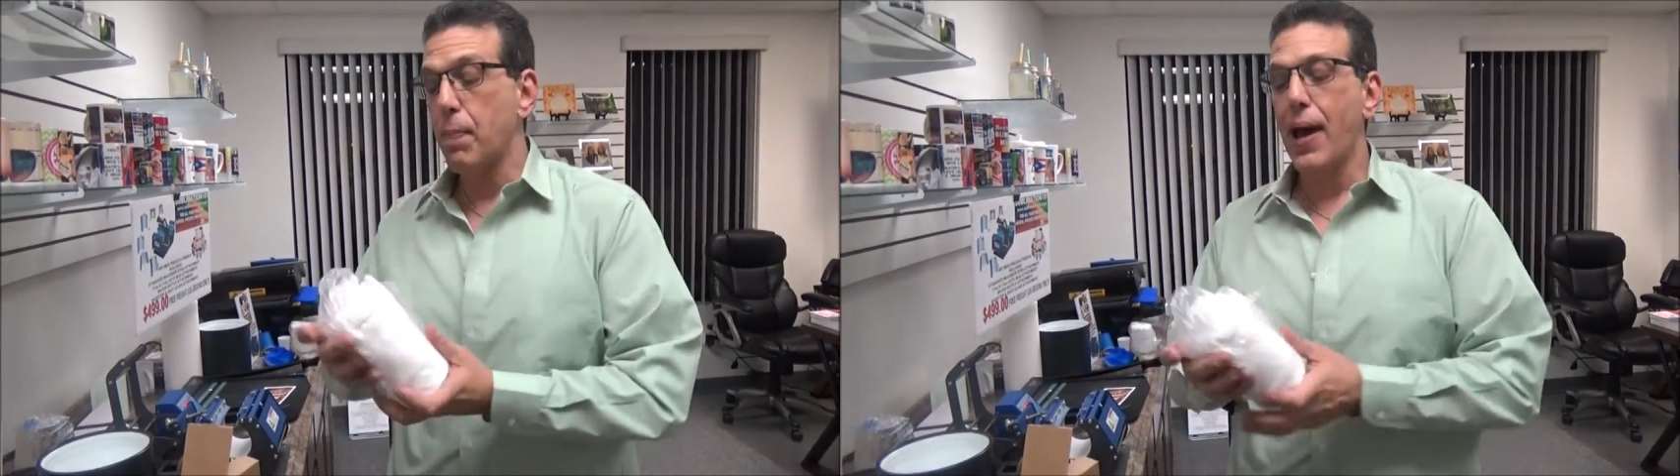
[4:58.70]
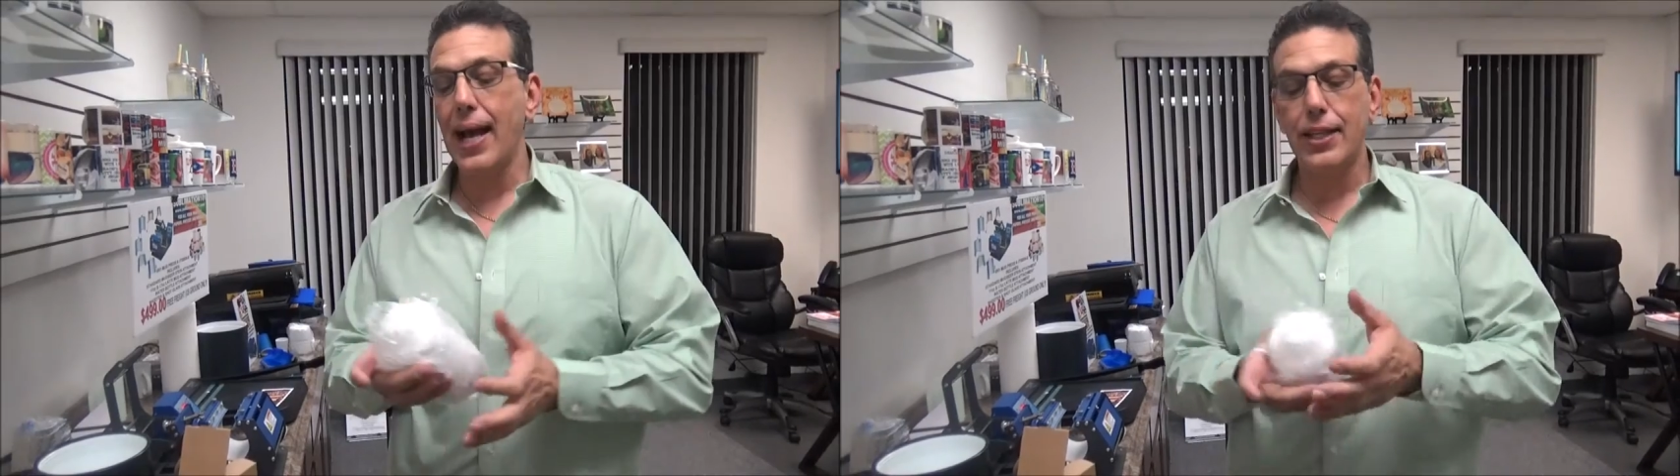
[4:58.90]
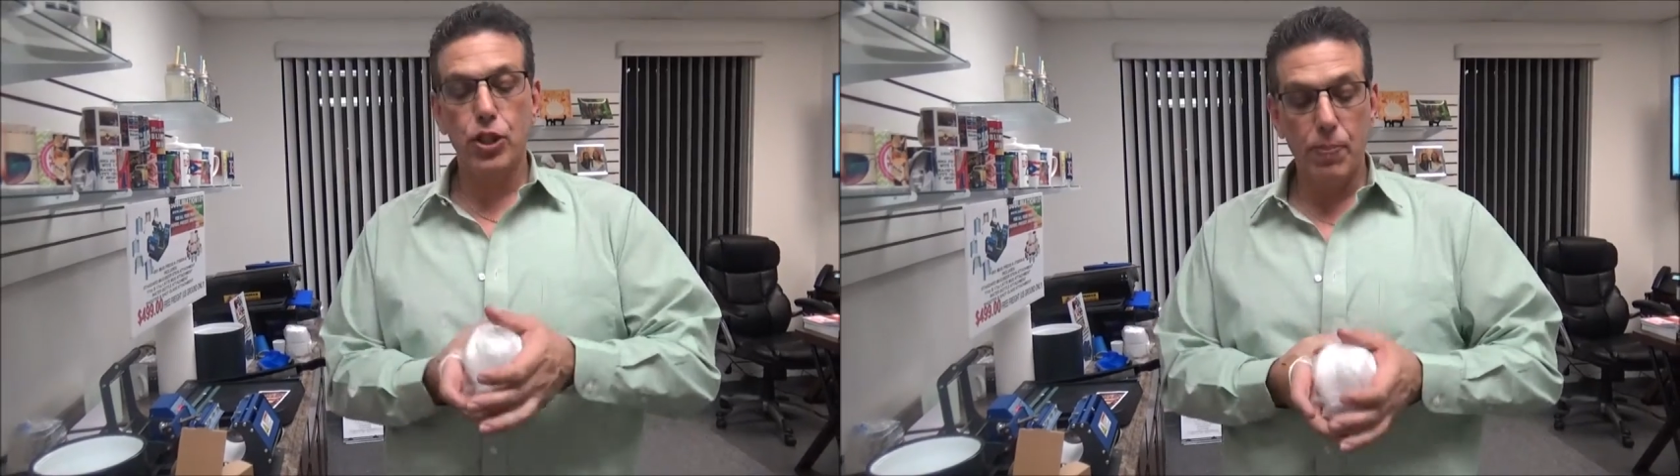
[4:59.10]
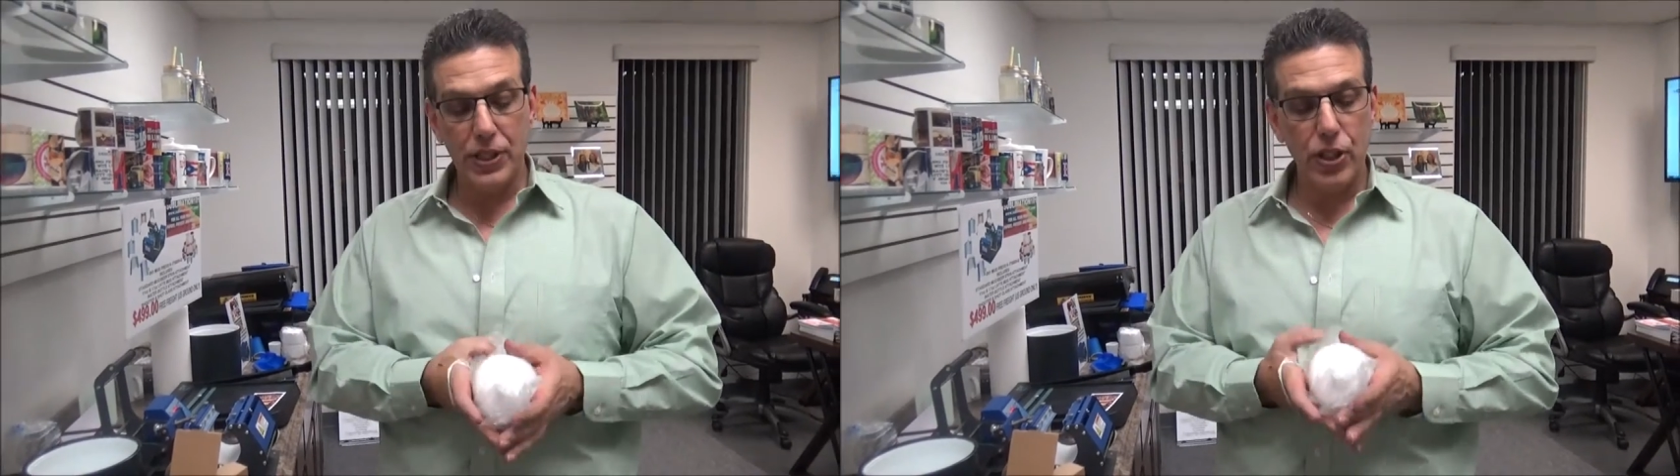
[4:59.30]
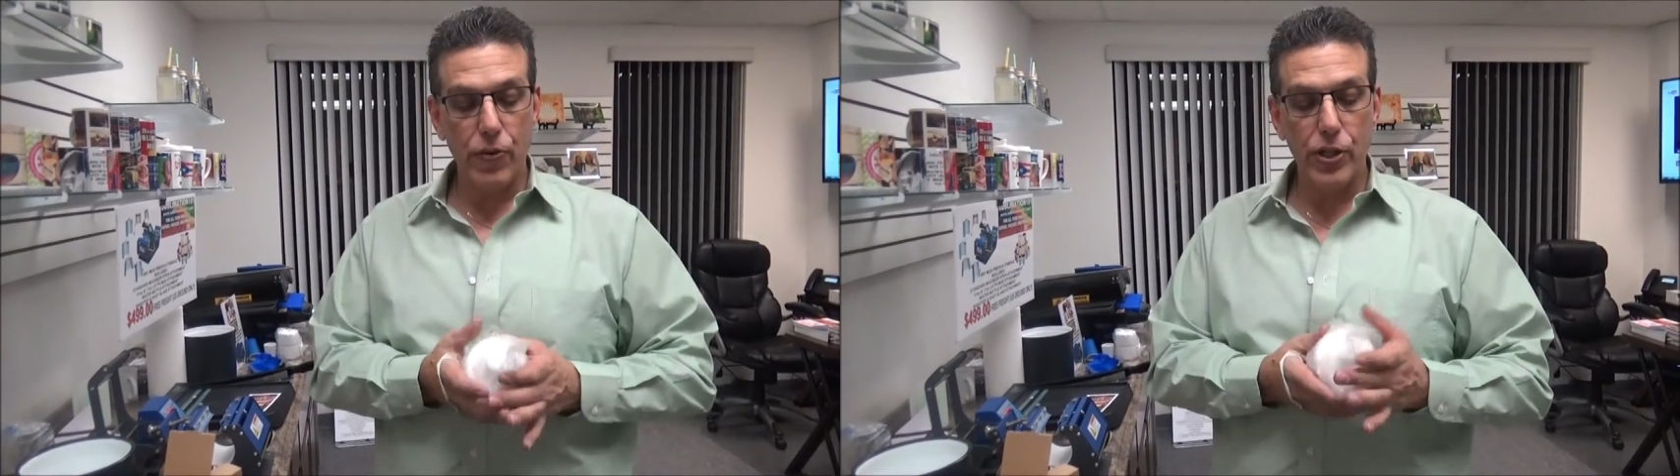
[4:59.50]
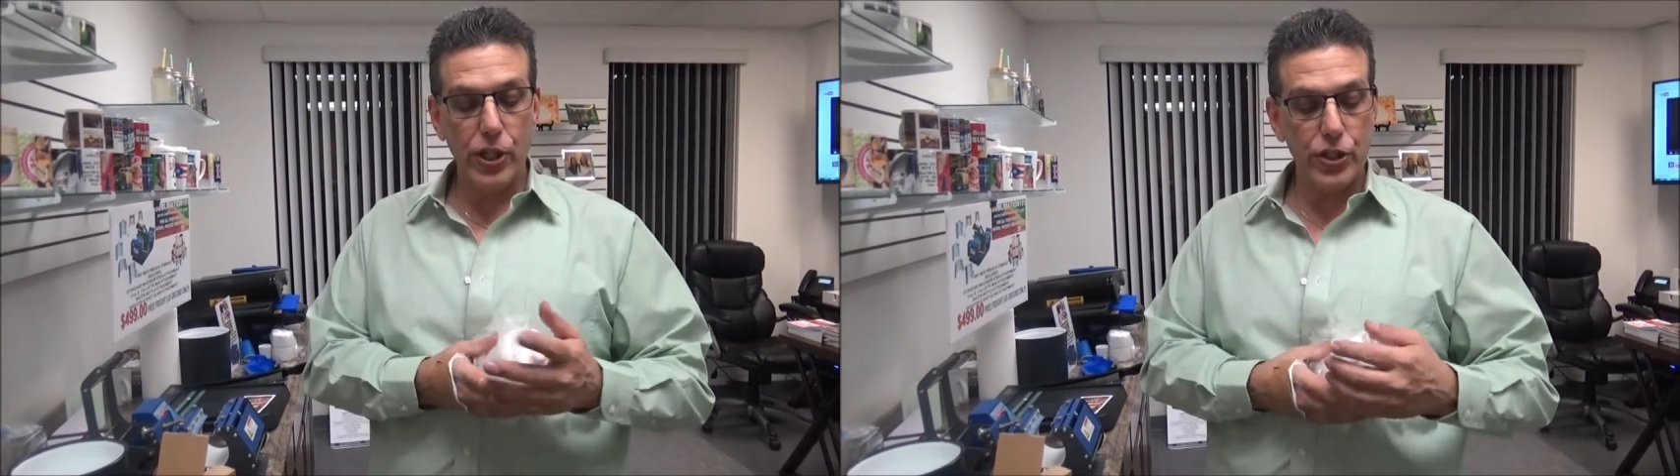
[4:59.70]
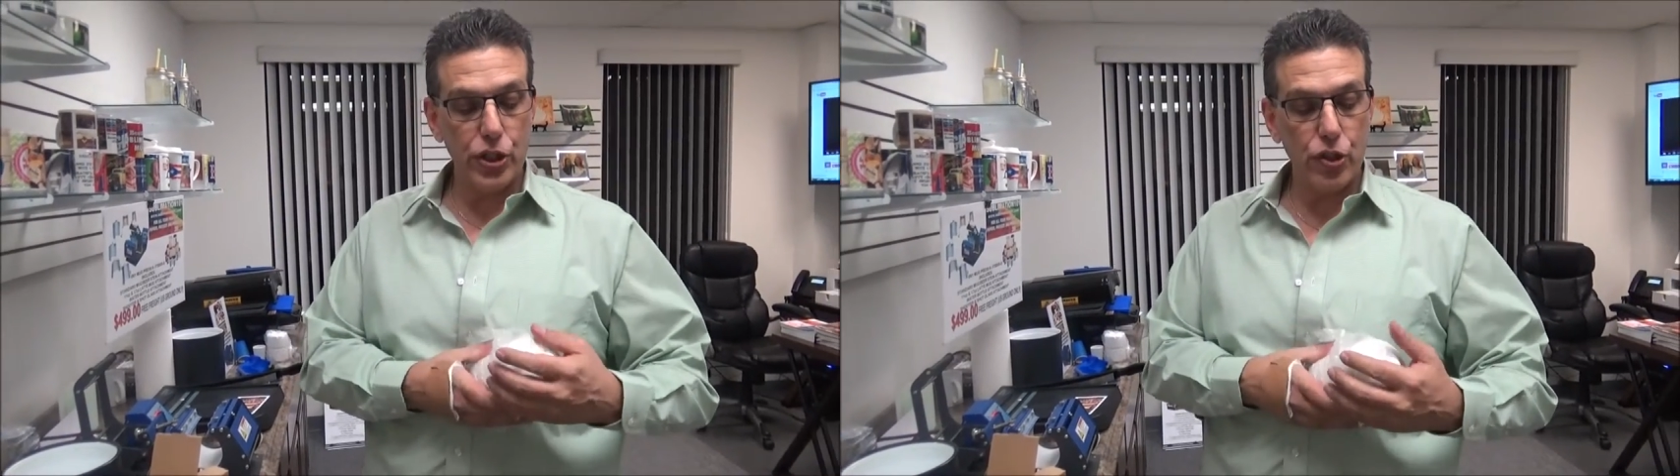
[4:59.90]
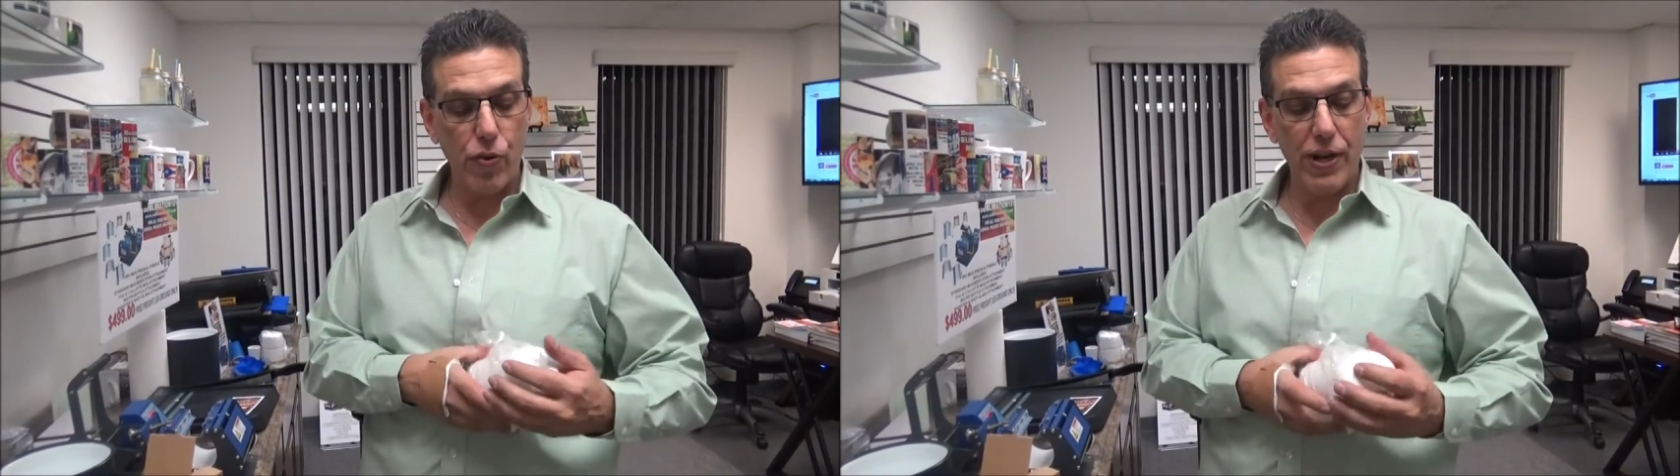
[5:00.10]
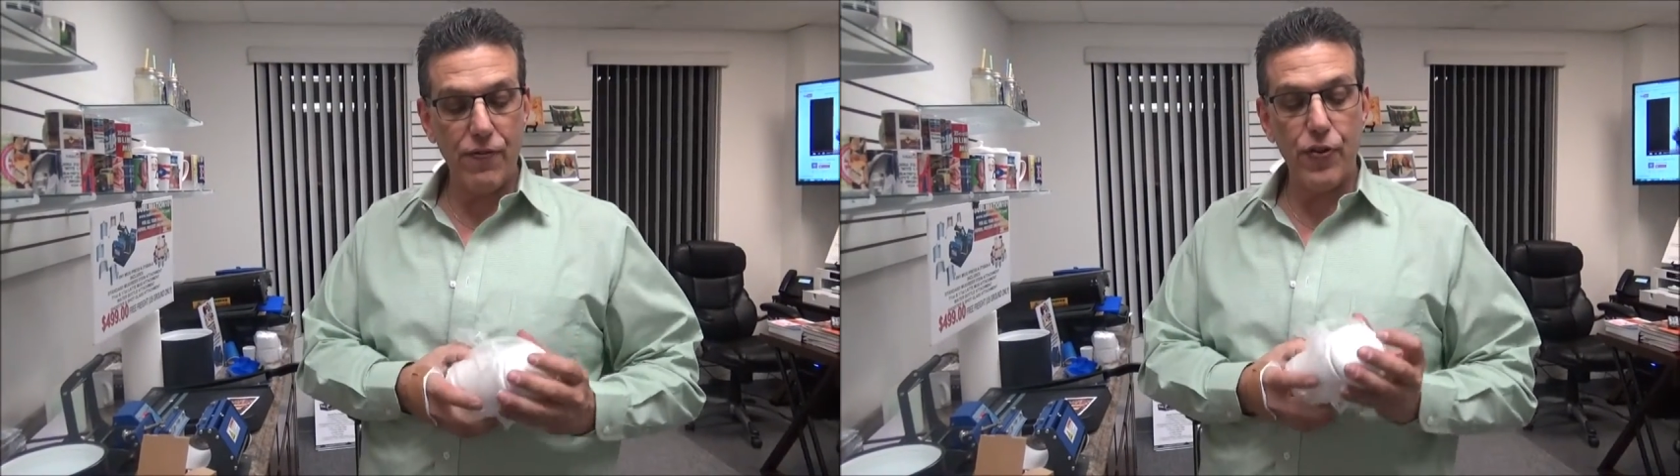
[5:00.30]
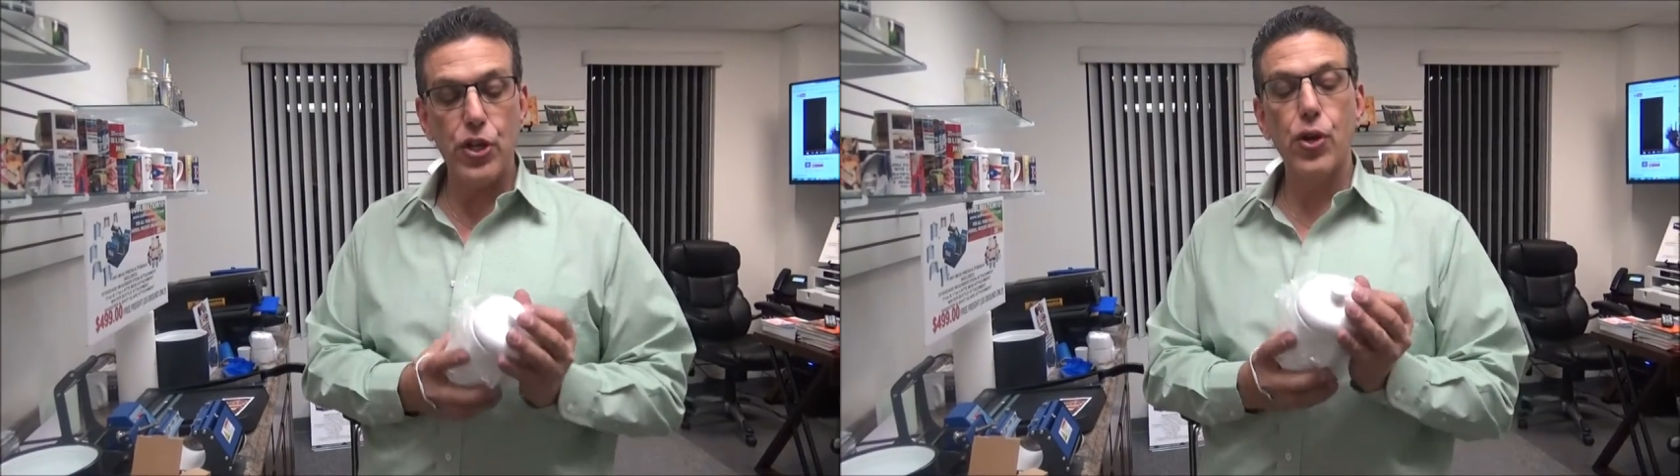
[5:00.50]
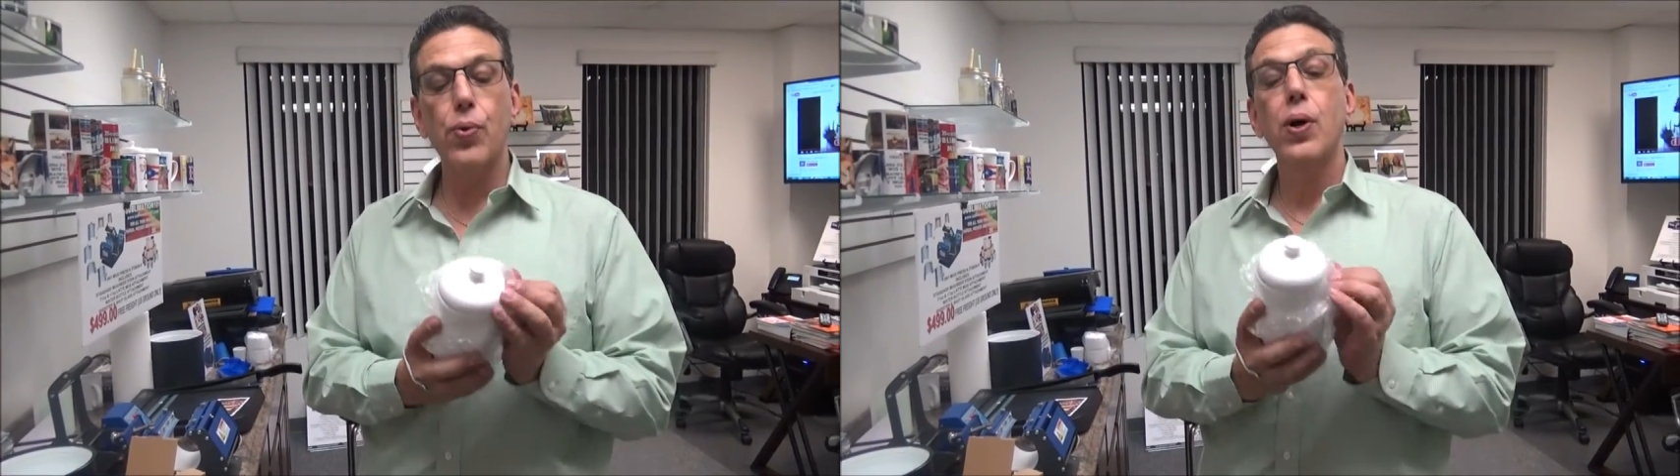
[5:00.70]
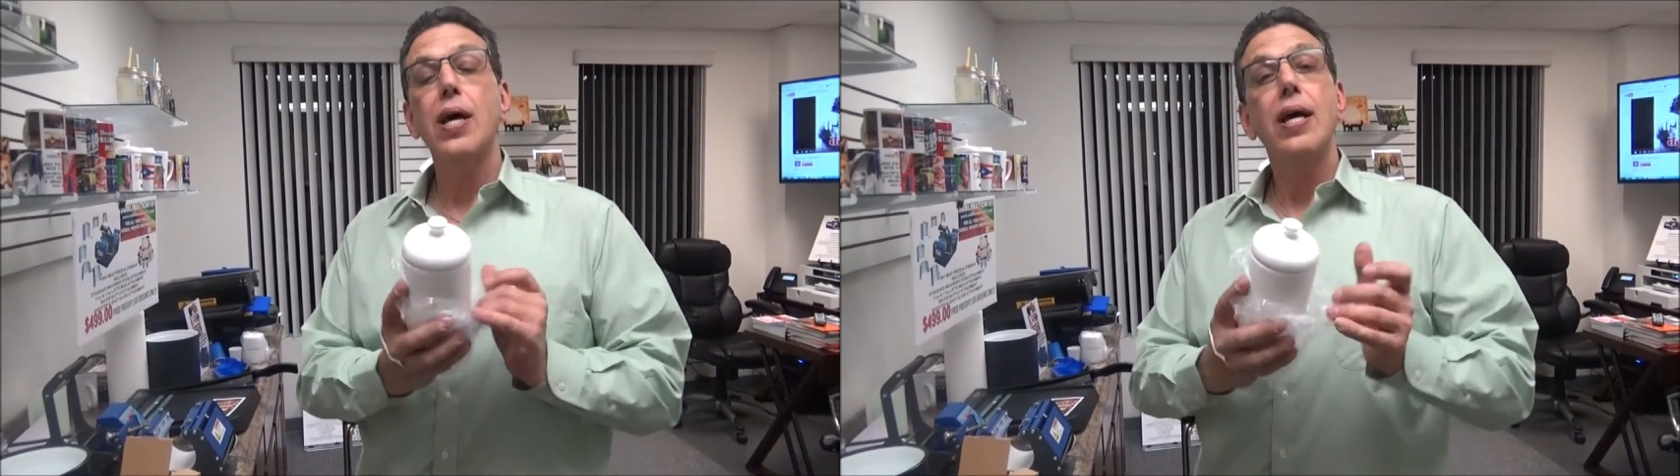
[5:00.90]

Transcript: the packaging material because it's great for you,